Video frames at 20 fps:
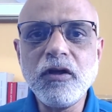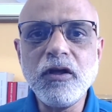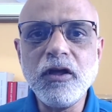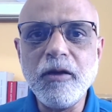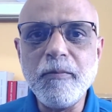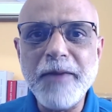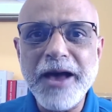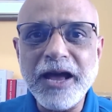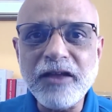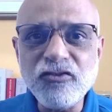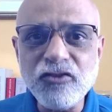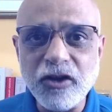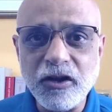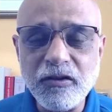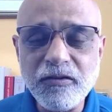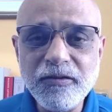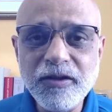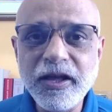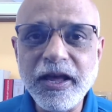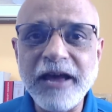
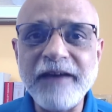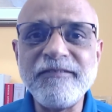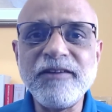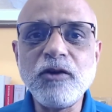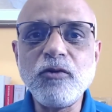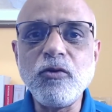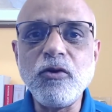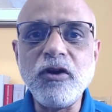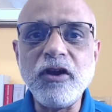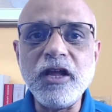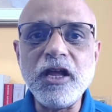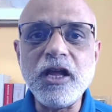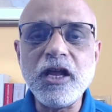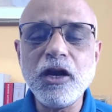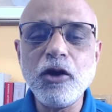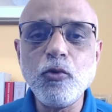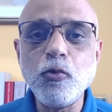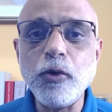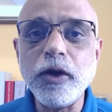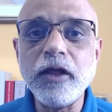Imagine having to
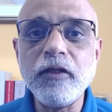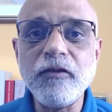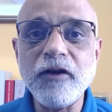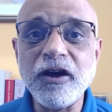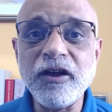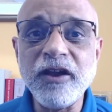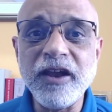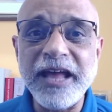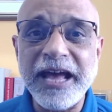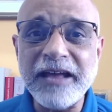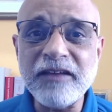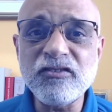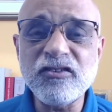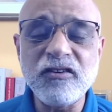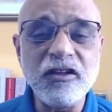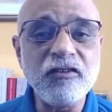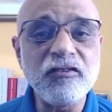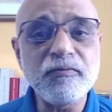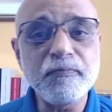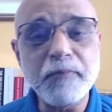deal with a
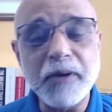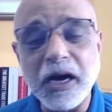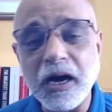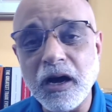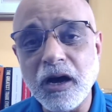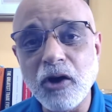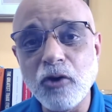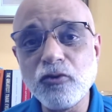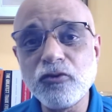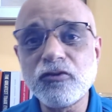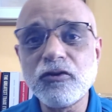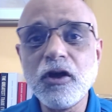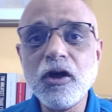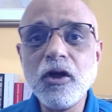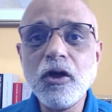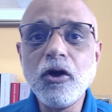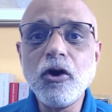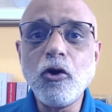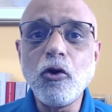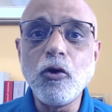nasty spouse
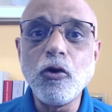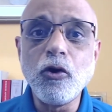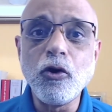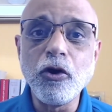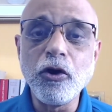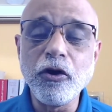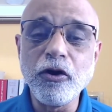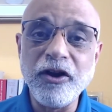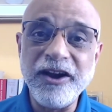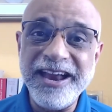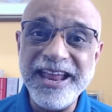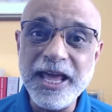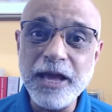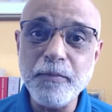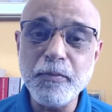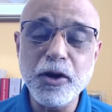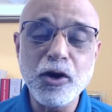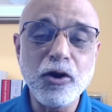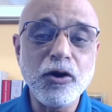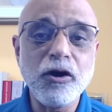or
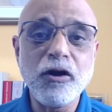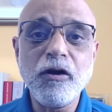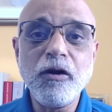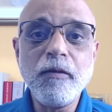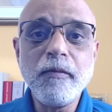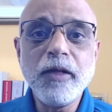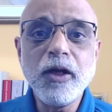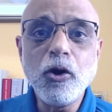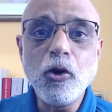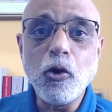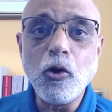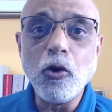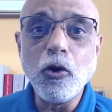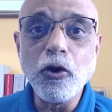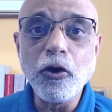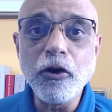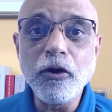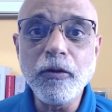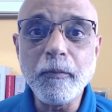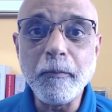neighbor
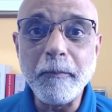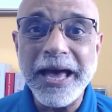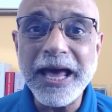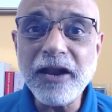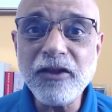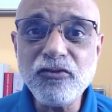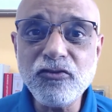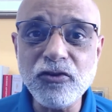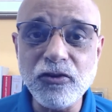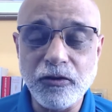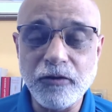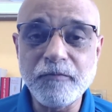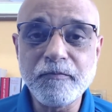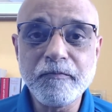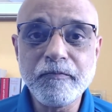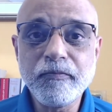or manager.